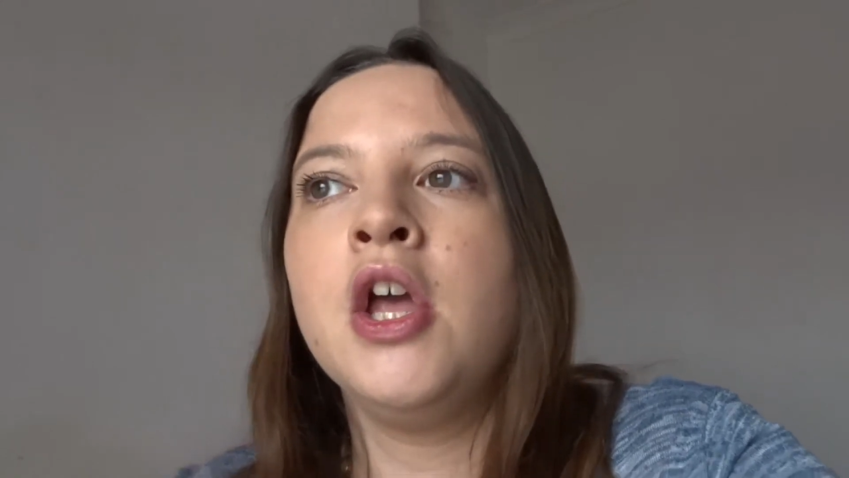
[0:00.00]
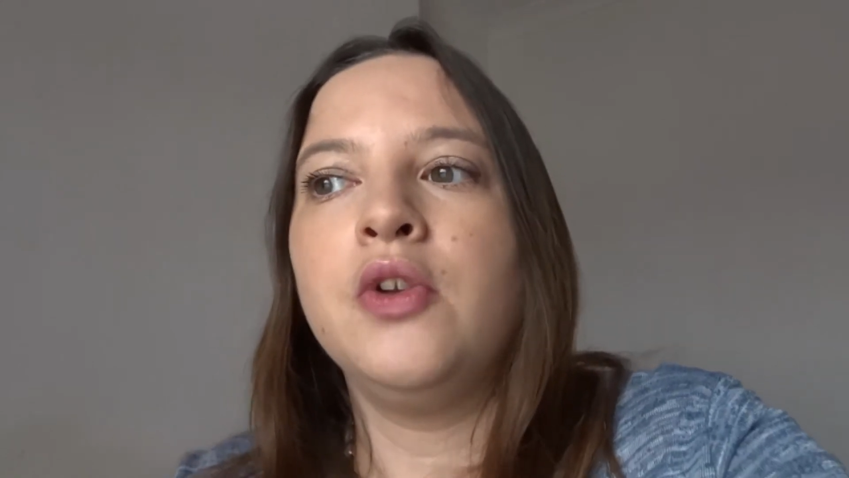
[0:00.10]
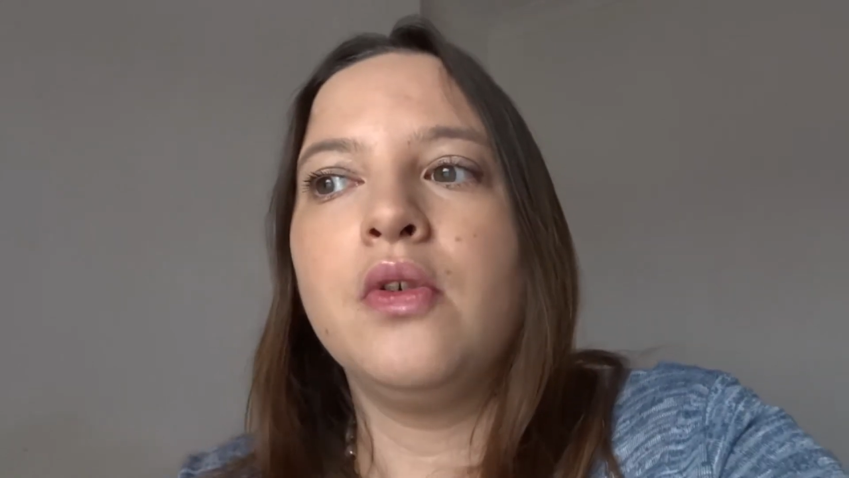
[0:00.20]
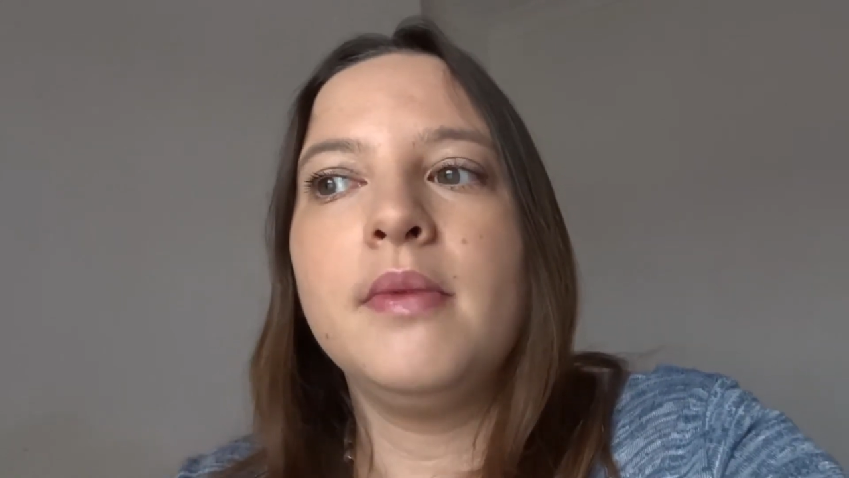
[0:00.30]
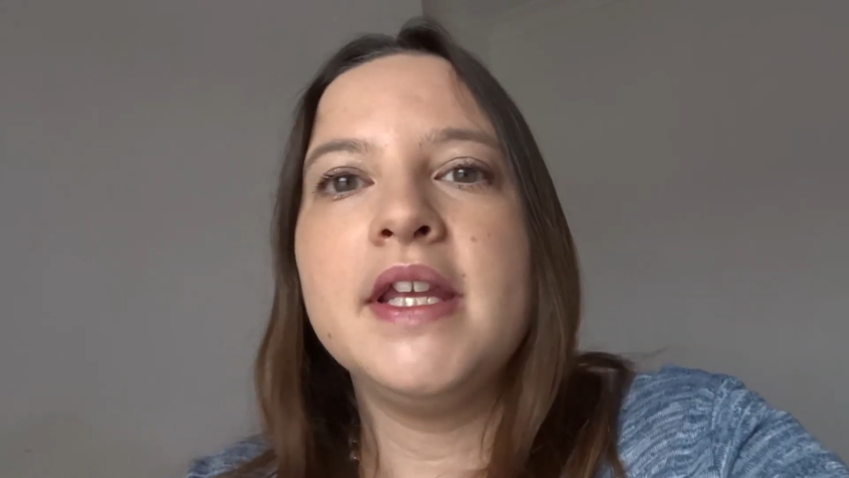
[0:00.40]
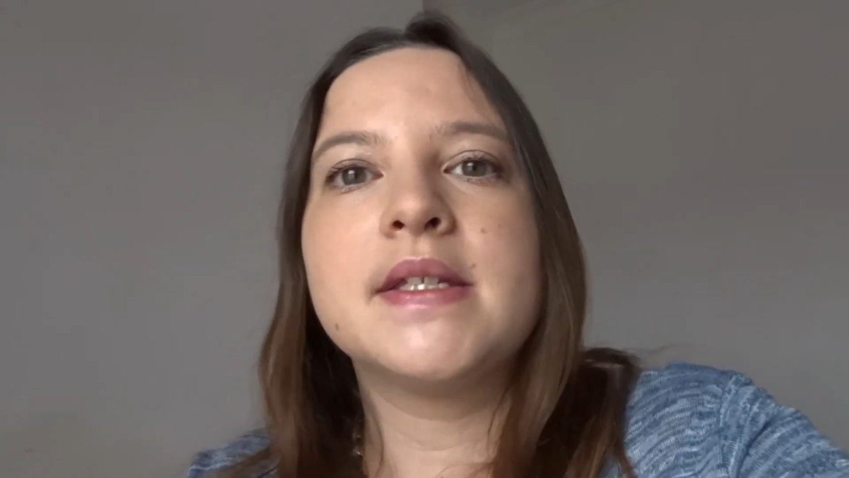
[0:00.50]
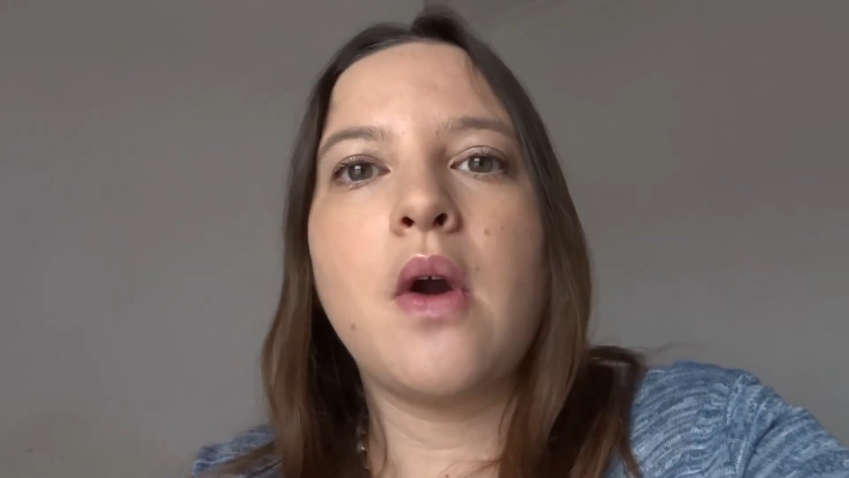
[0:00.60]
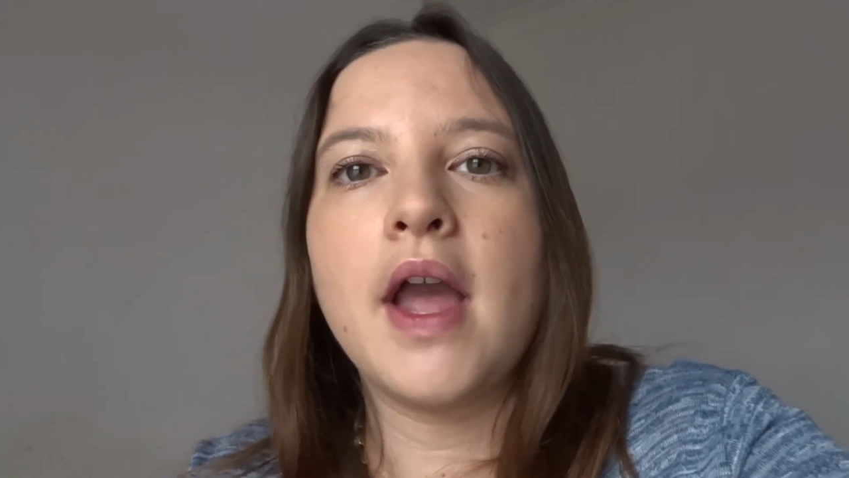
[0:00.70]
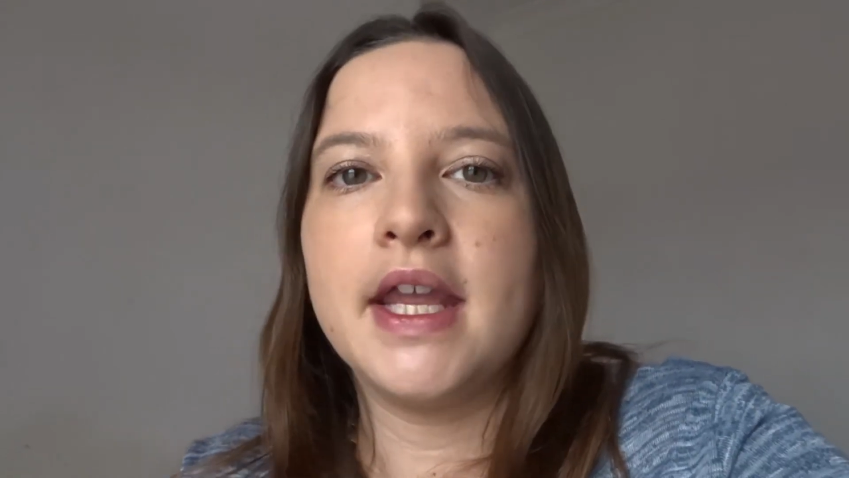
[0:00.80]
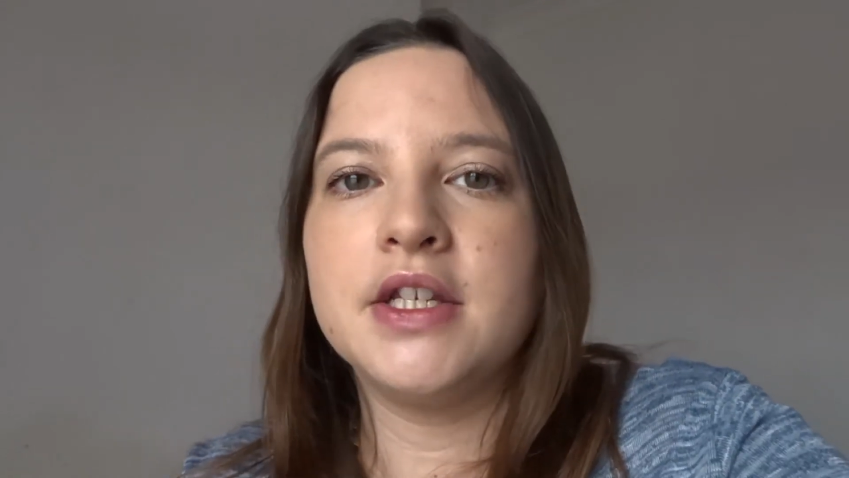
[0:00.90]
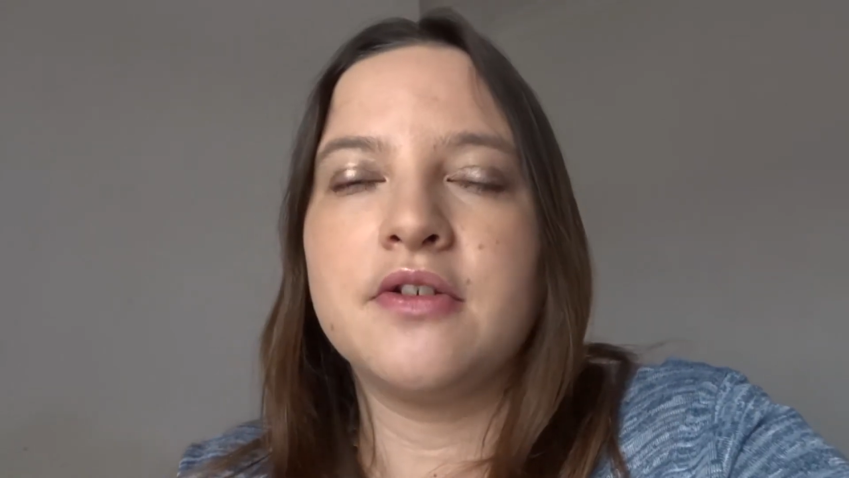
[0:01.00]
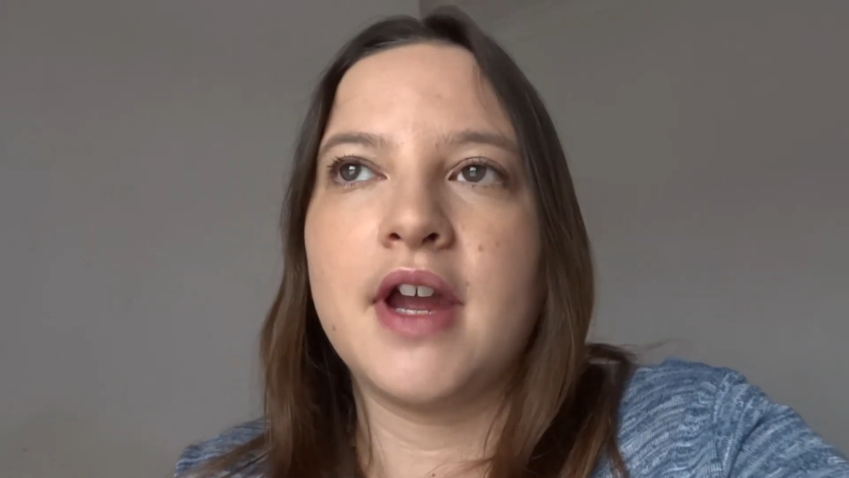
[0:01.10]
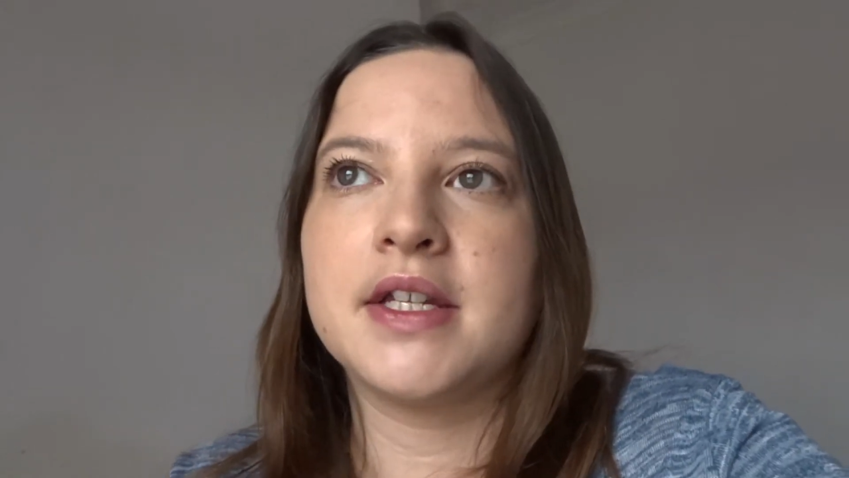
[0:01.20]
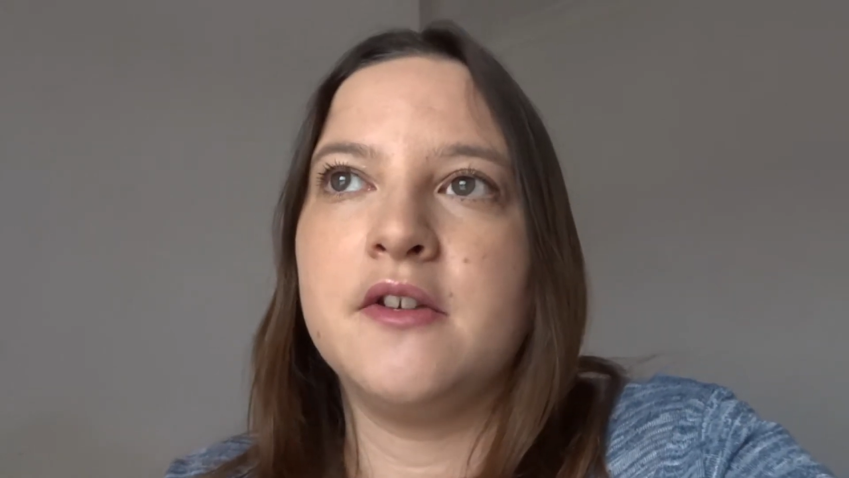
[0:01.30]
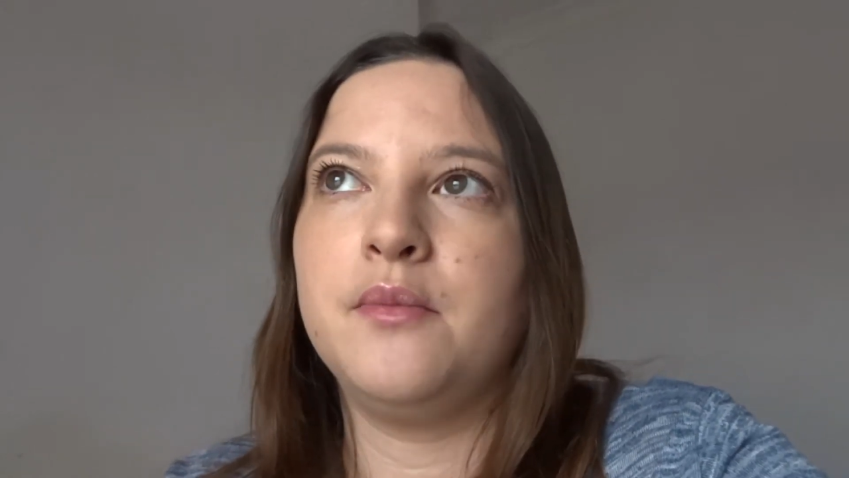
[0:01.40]
normally it's quite
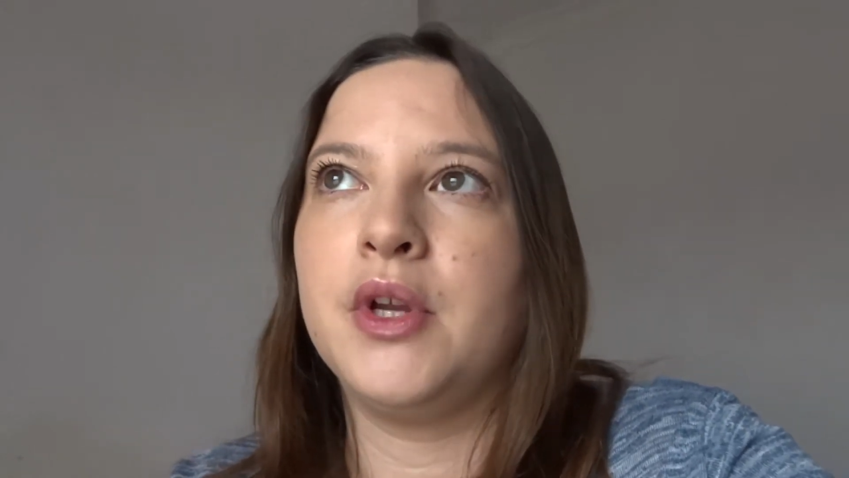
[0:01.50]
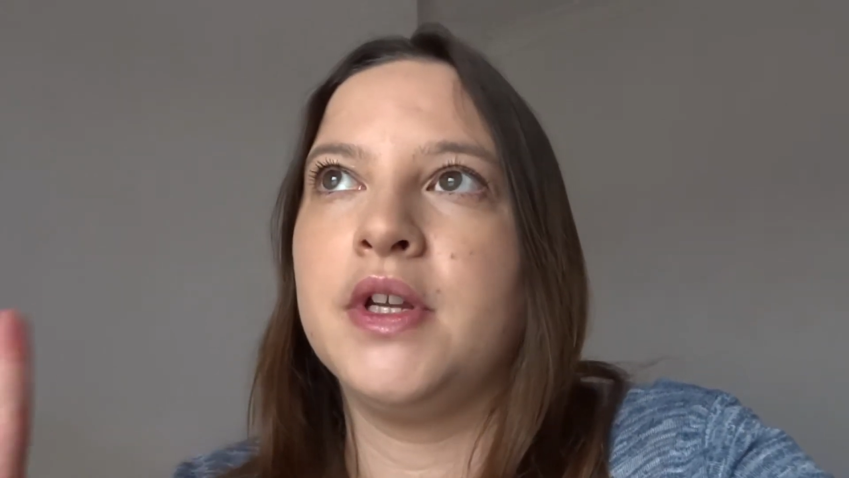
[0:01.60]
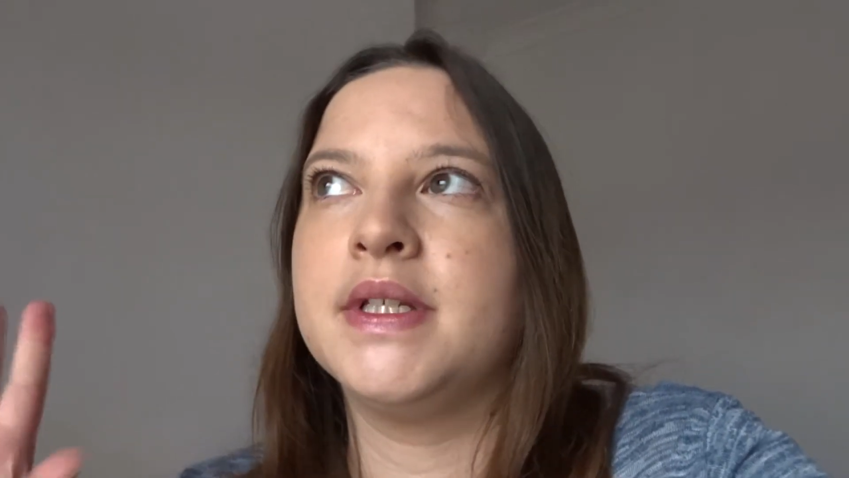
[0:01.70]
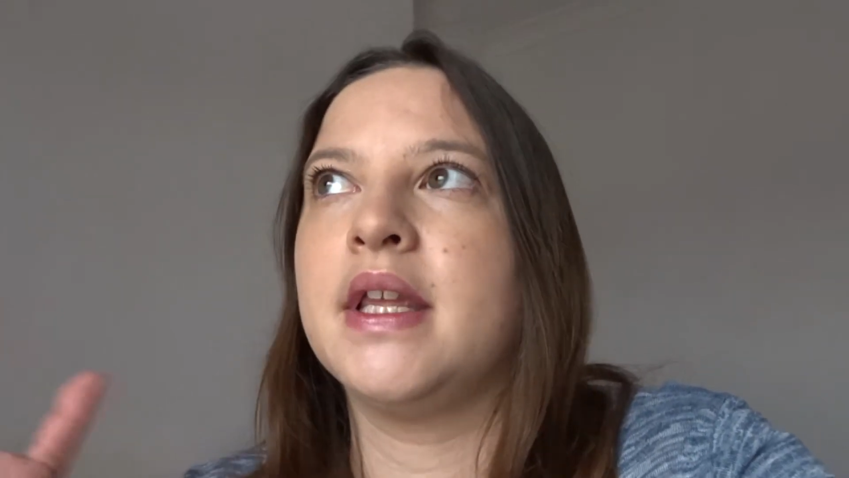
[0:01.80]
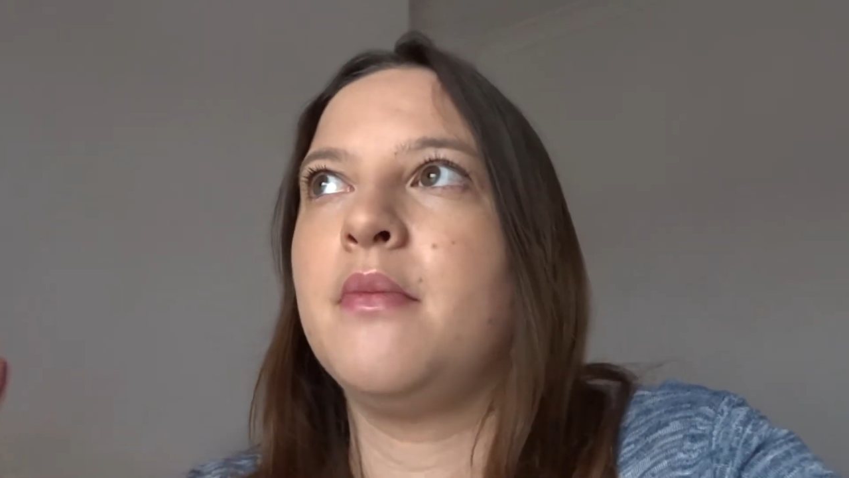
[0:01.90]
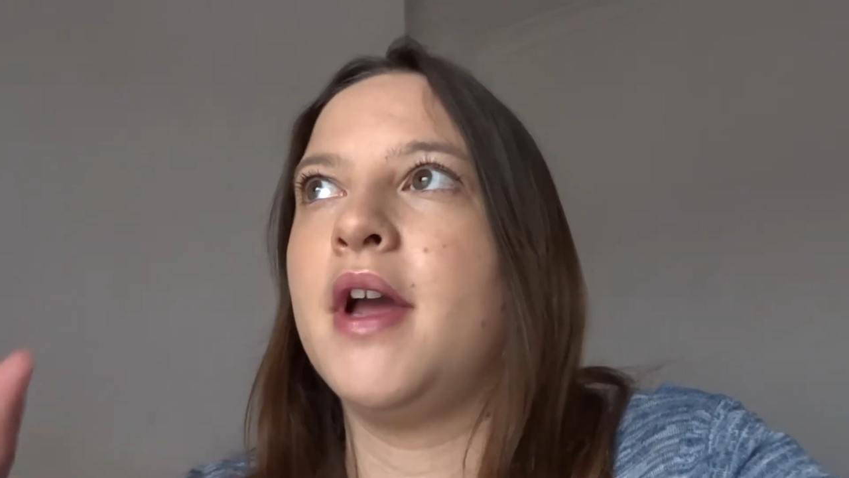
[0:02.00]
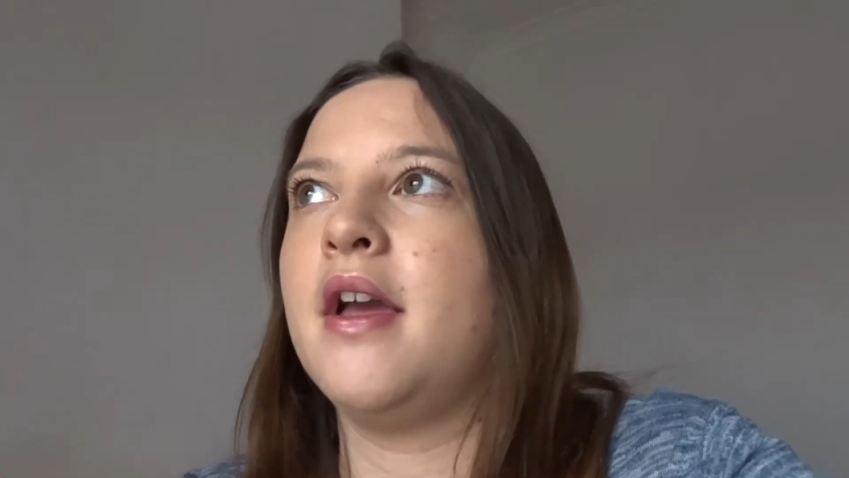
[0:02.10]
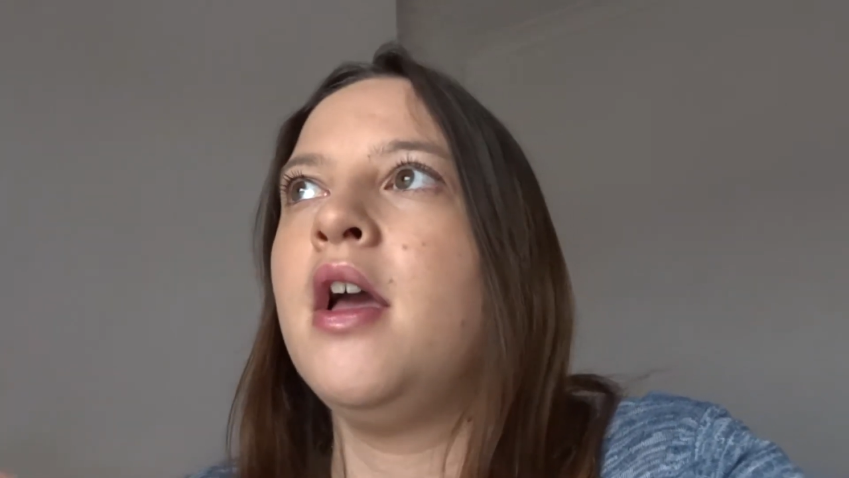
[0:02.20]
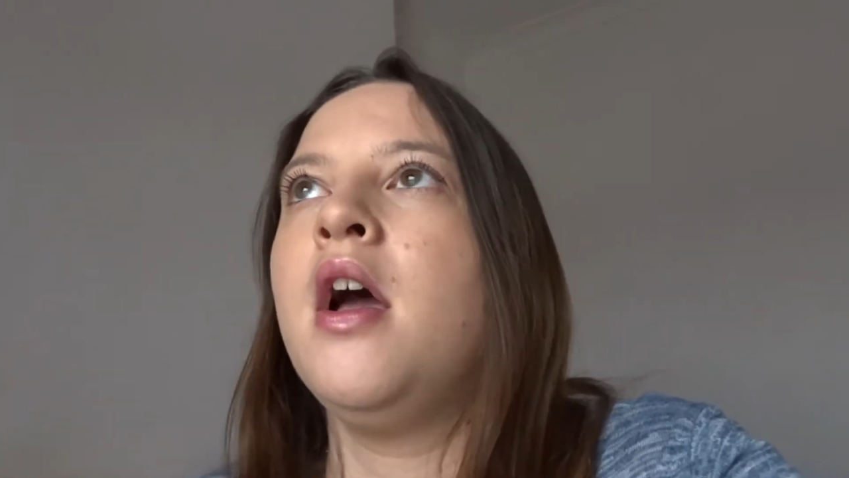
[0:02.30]
interactive because they might...